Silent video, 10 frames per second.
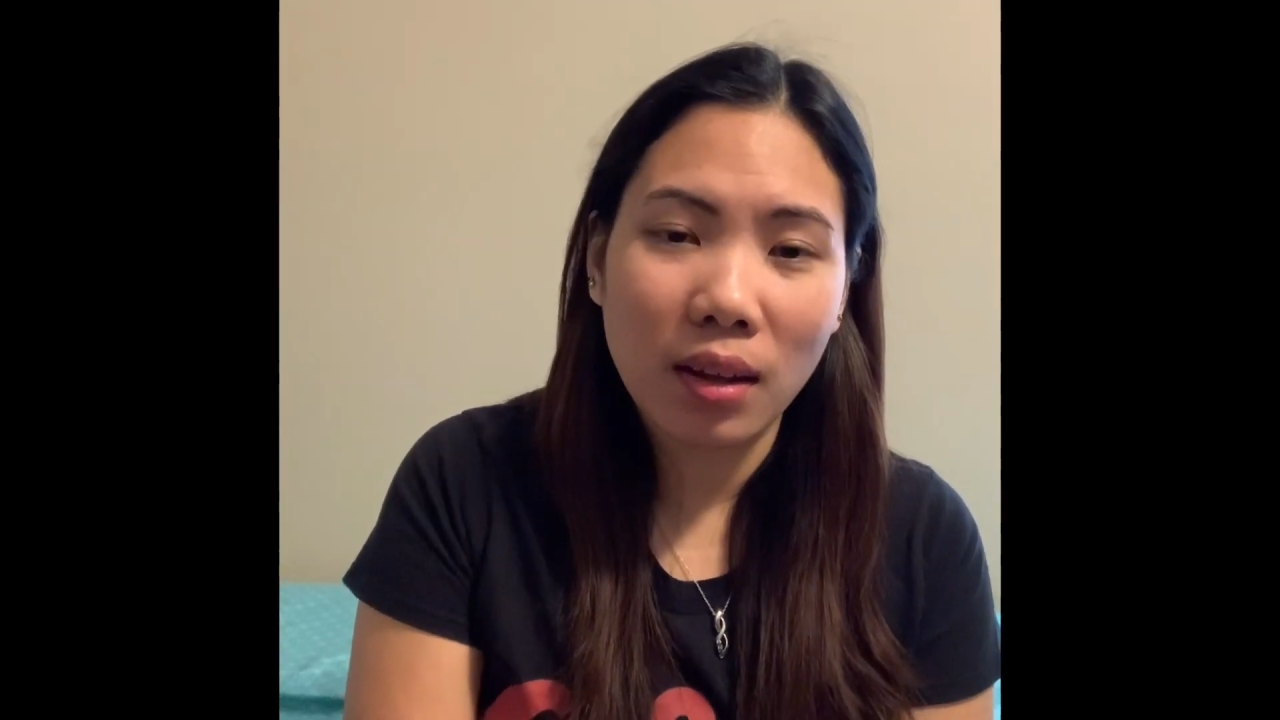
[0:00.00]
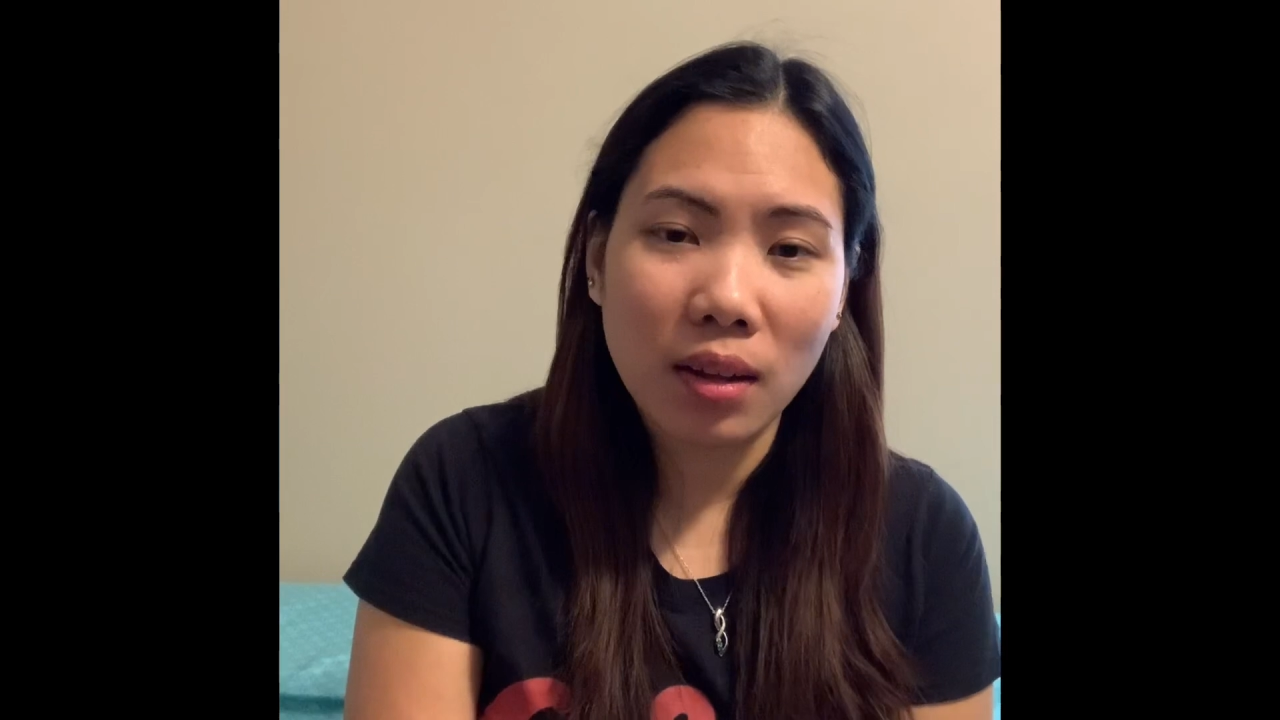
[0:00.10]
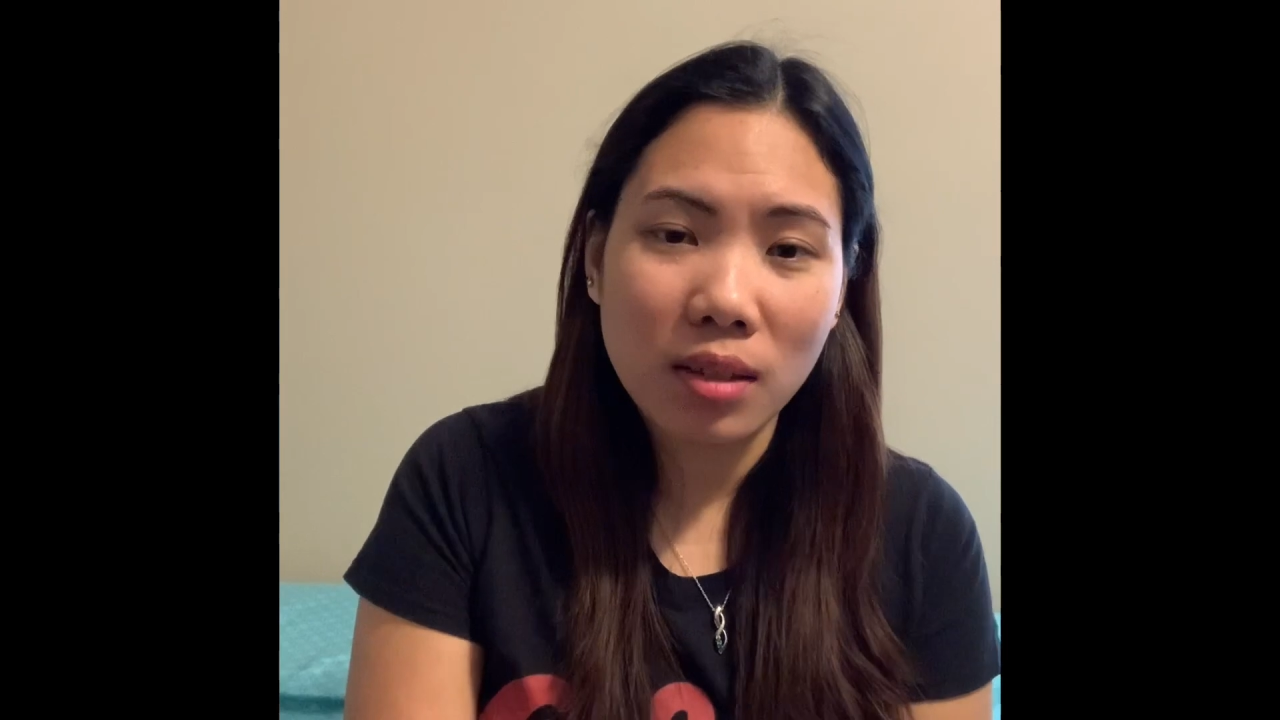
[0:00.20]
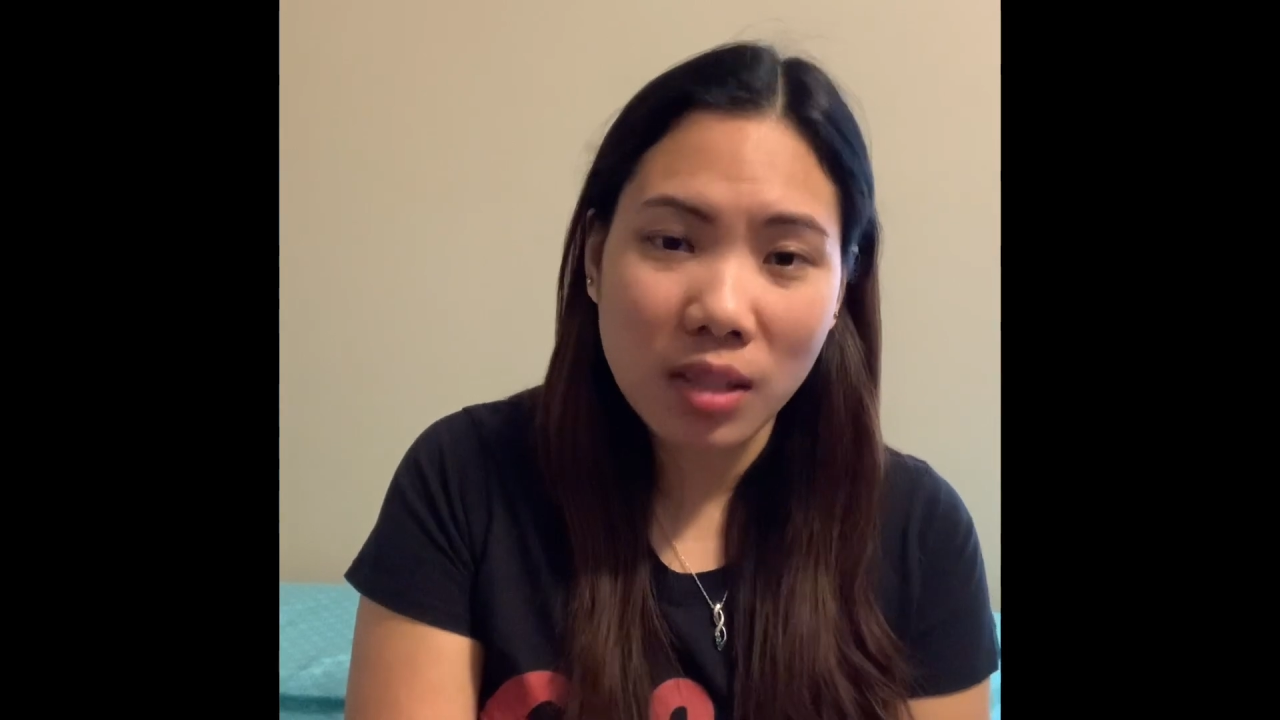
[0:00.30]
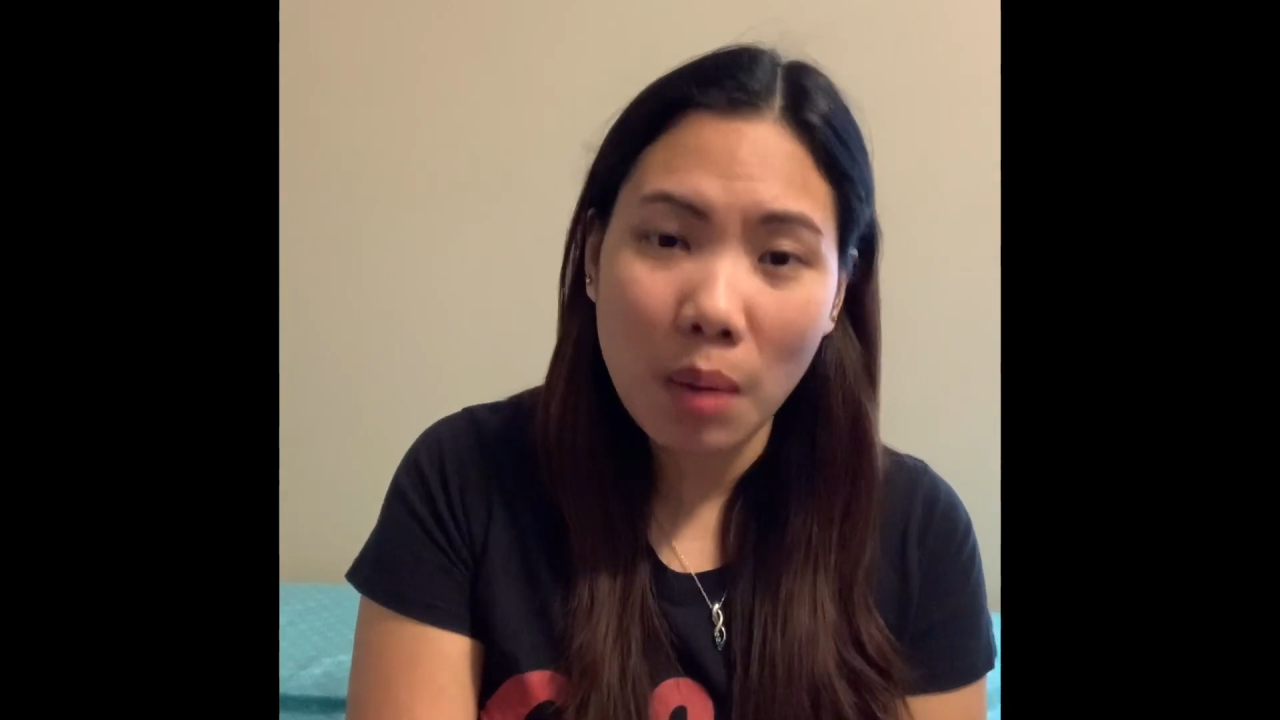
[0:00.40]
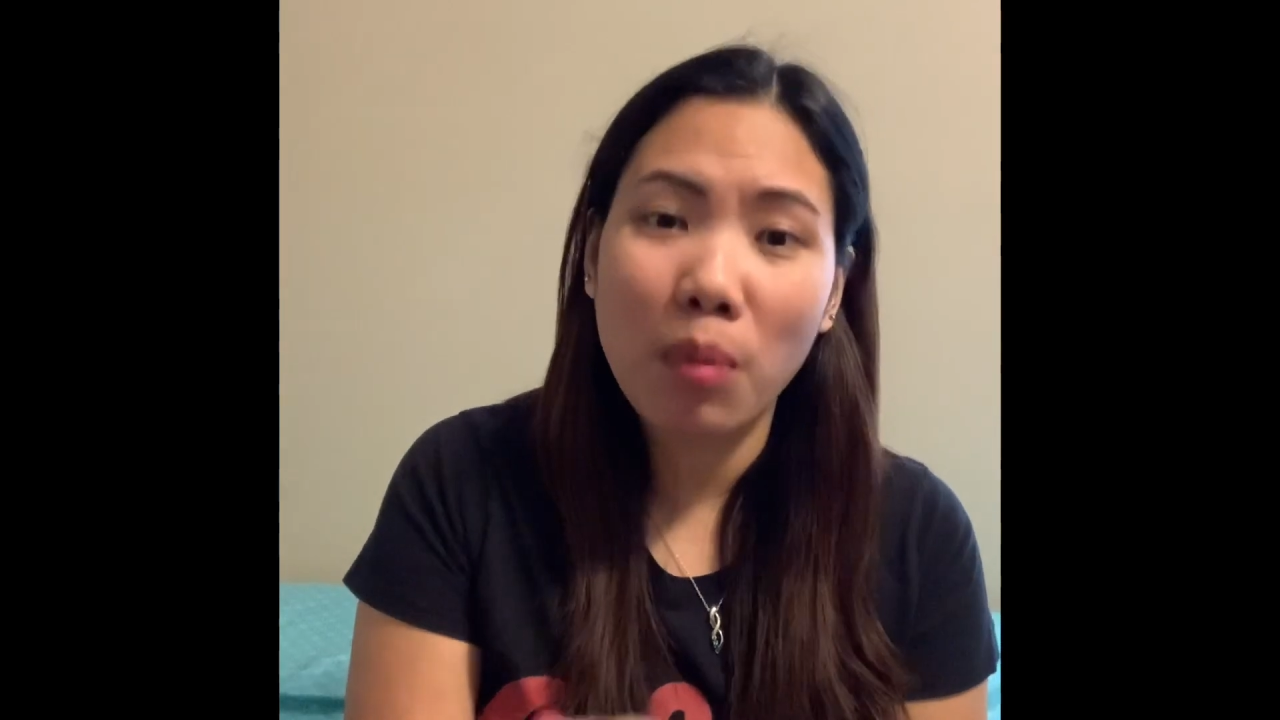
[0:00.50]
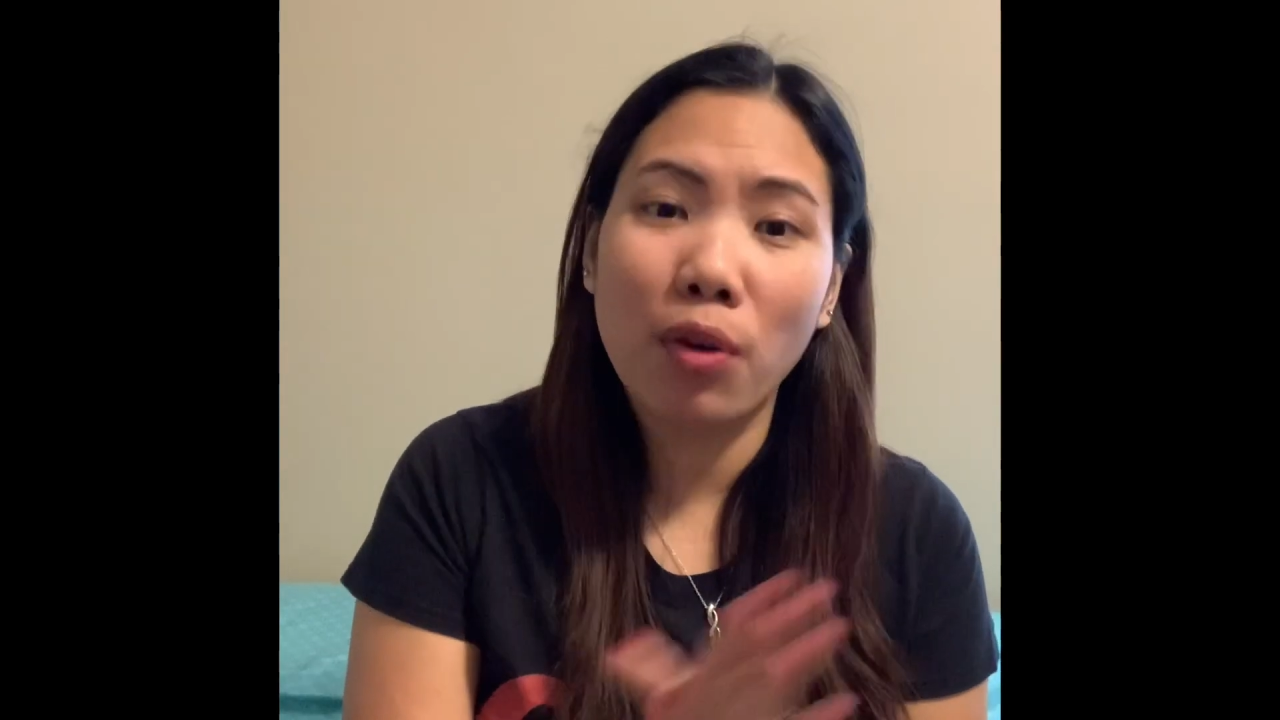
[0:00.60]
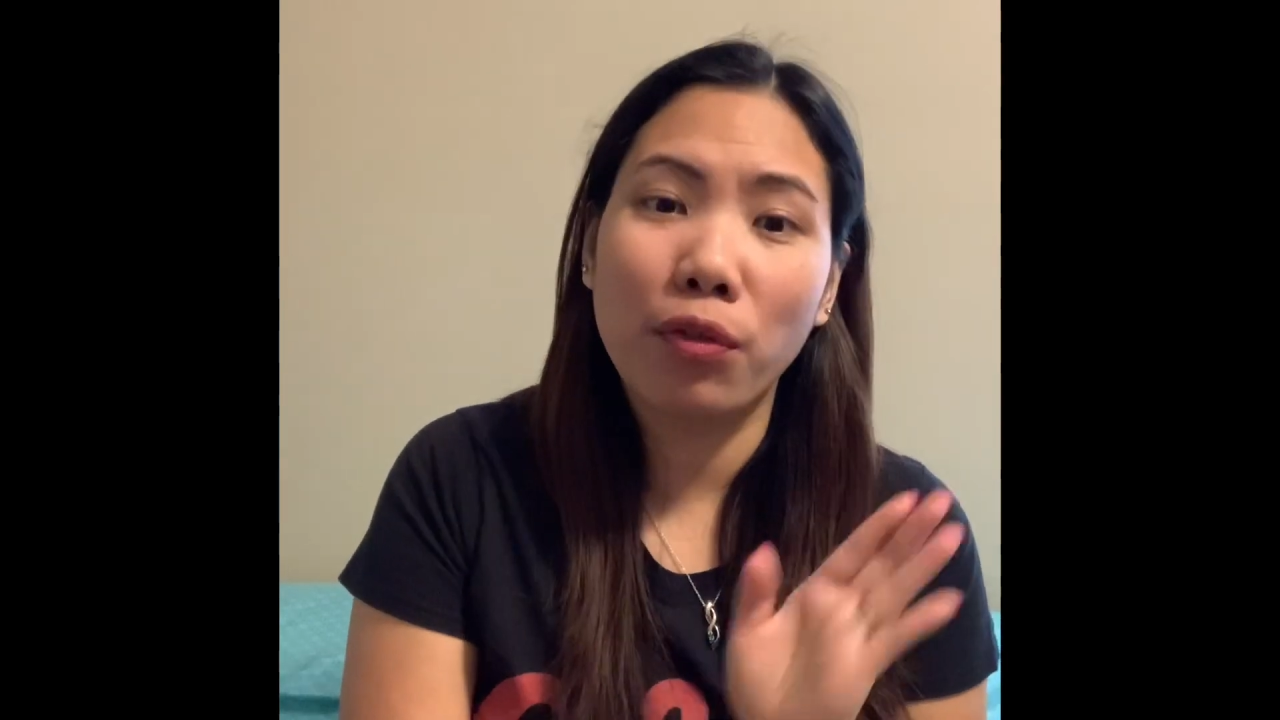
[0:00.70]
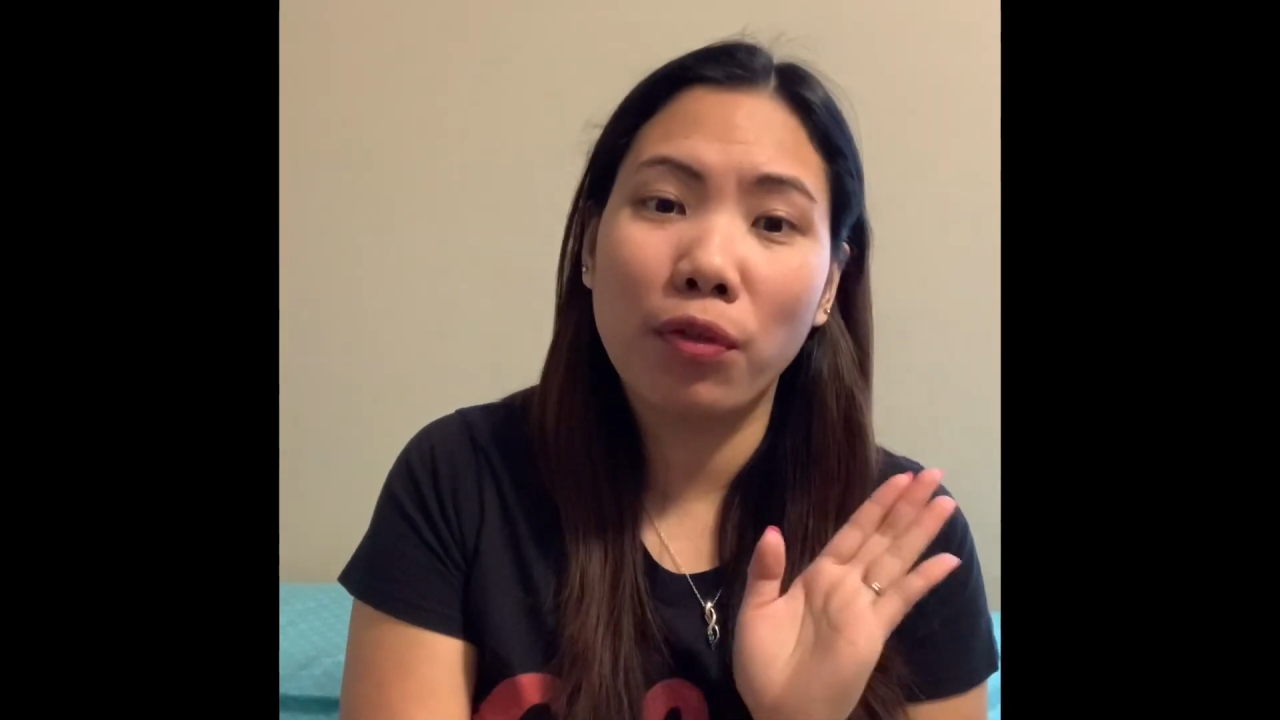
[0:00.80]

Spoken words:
some of